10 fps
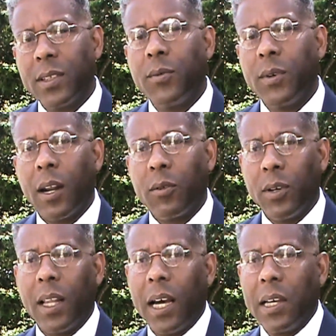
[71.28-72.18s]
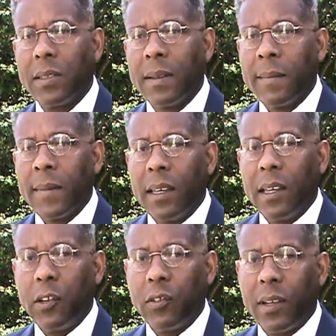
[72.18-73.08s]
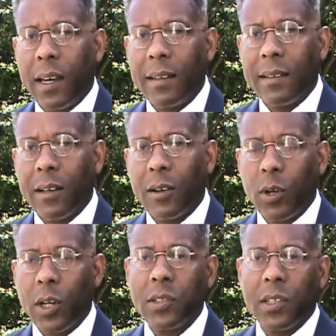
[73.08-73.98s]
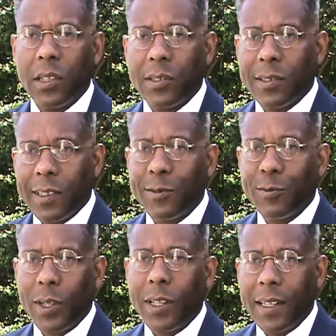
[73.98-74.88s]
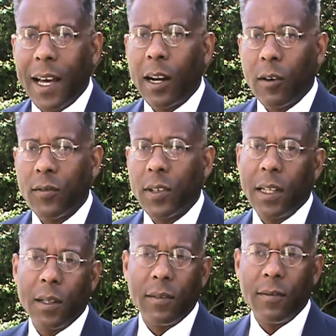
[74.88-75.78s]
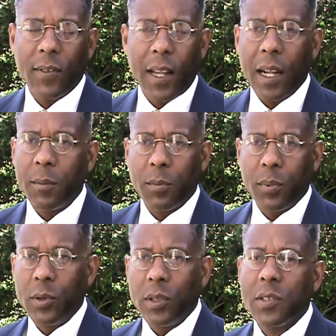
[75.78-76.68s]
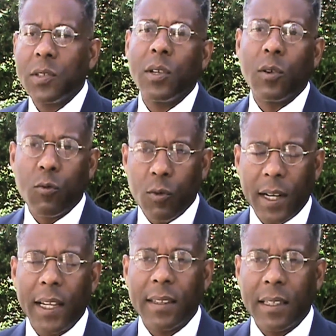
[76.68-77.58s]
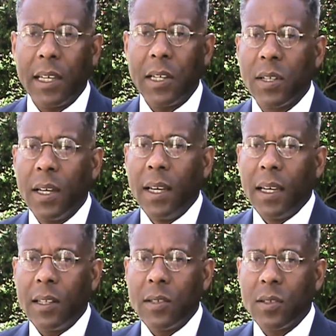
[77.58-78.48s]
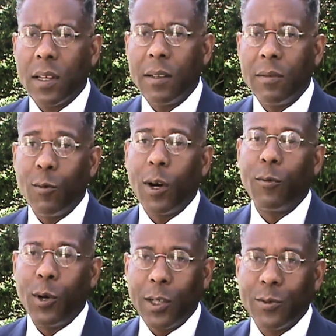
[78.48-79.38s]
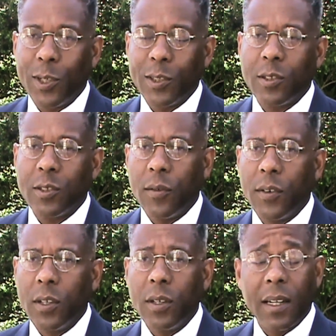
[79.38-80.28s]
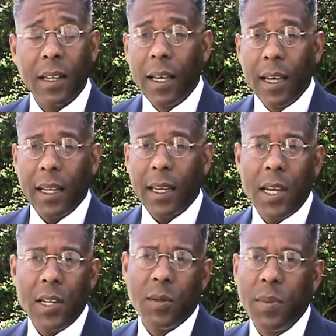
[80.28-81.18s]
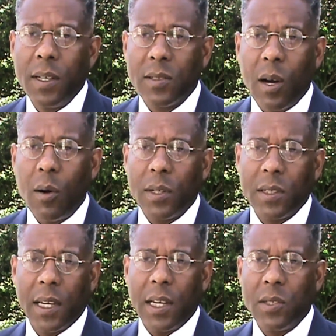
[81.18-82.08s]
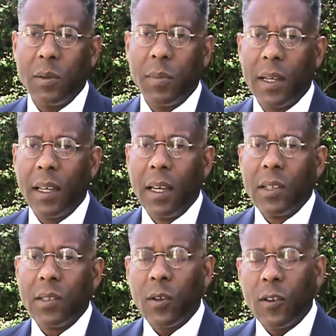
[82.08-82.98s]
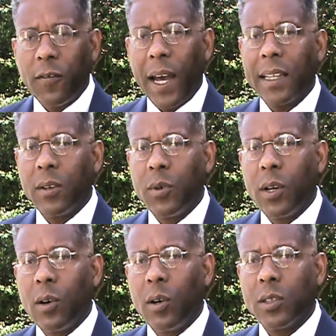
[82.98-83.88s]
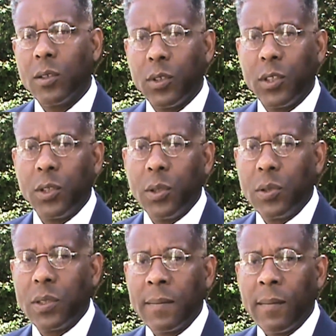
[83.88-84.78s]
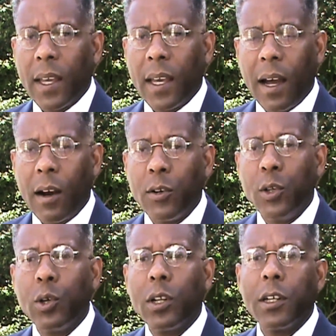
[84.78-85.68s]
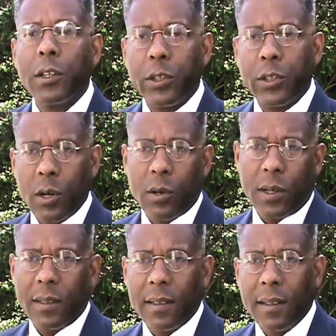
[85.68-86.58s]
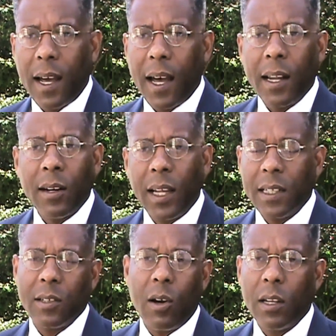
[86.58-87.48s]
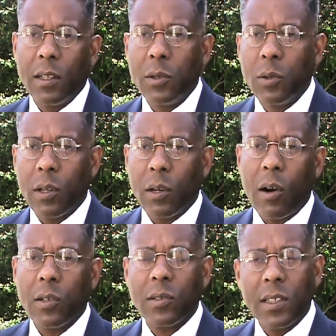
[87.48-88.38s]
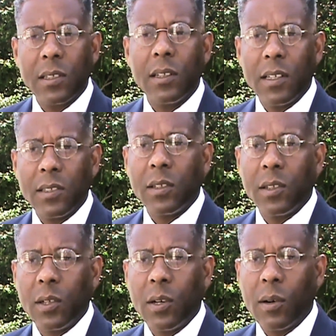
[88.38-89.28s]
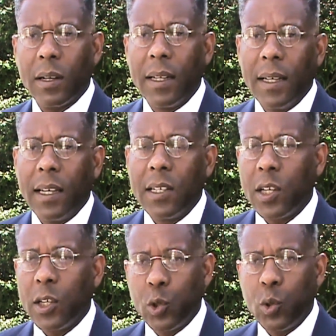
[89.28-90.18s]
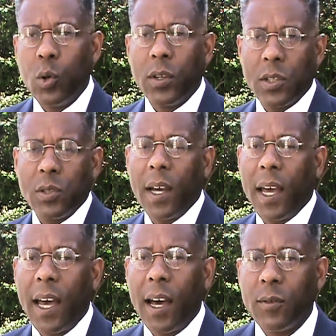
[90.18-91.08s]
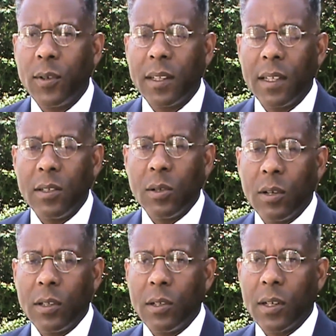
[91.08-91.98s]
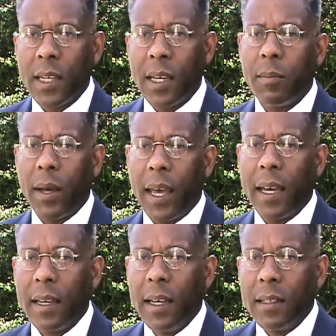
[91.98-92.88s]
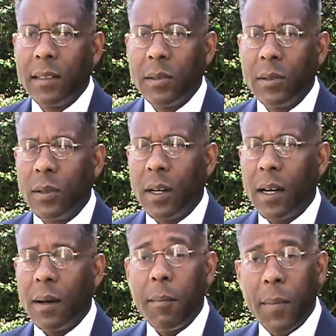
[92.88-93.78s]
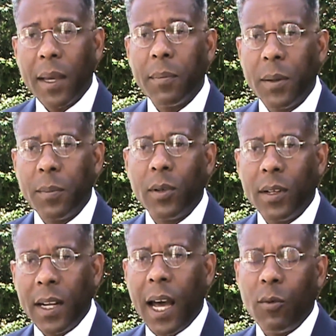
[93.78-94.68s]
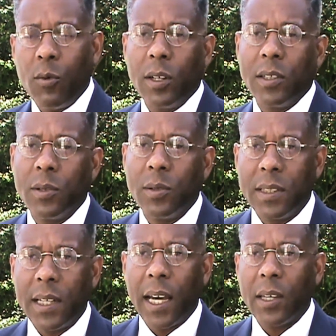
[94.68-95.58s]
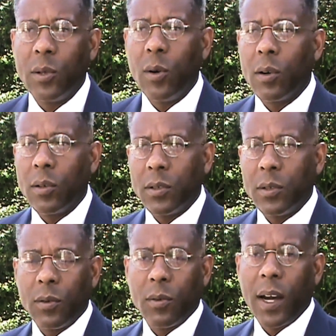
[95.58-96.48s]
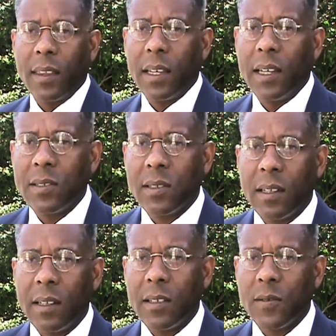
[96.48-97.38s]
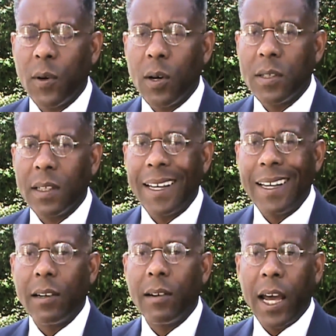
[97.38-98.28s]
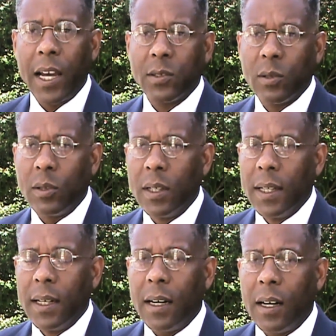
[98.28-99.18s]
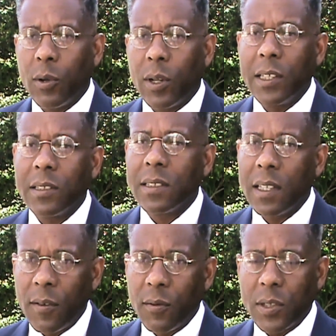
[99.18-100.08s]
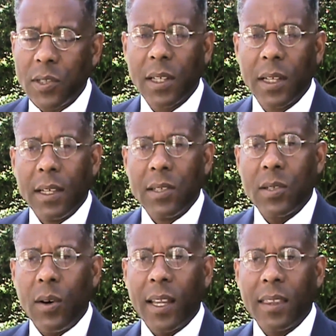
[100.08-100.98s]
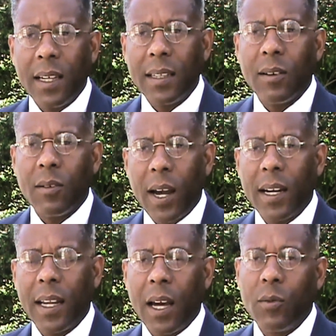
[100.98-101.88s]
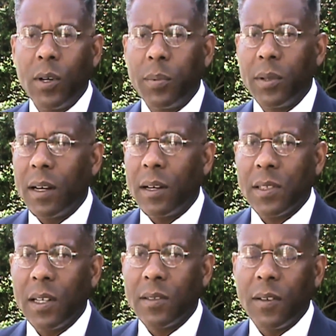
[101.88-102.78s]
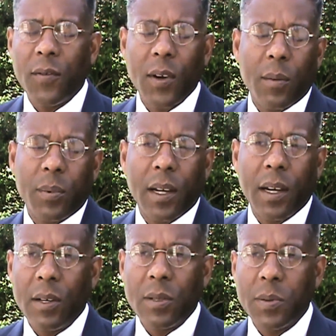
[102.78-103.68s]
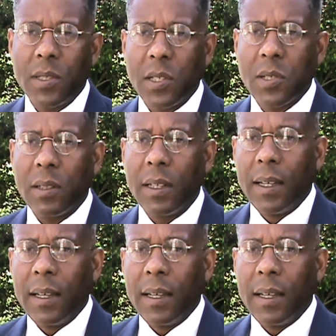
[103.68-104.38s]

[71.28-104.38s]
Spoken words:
thing we got to realize is that Russia is really not our friend, and Vladimir Putin is still running things in what was once the Soviet Union, and KGB is always KGB. So the fact that we're going to reduce our nuclear deterrent, I don't like to call it a nuclear arsenal. It's a deterrent. It's a tool that you have within your kit bag to make people not want to attack you or do the right things as far as an international relations leverage. So I think that right now we're putting ourselves in a very precarious position.